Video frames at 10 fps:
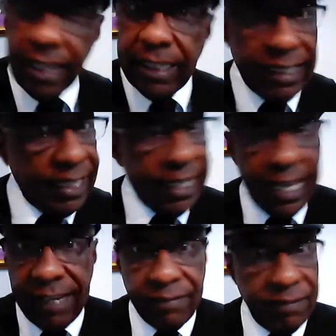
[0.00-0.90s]
that they
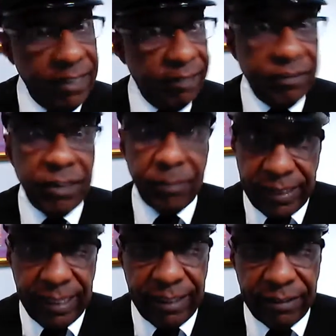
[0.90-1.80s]
can't even live
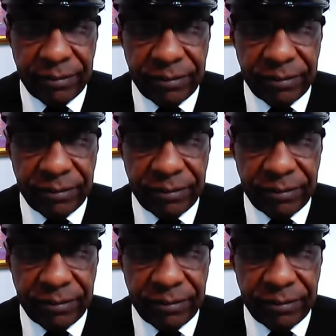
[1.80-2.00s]
themselves.